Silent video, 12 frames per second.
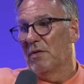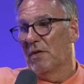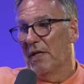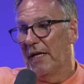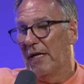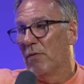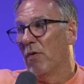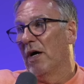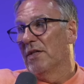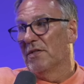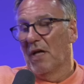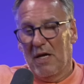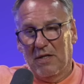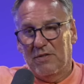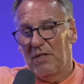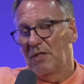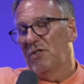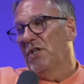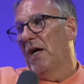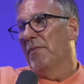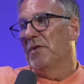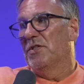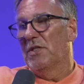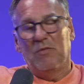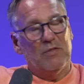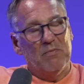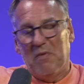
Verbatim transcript: League One to the Championship. It was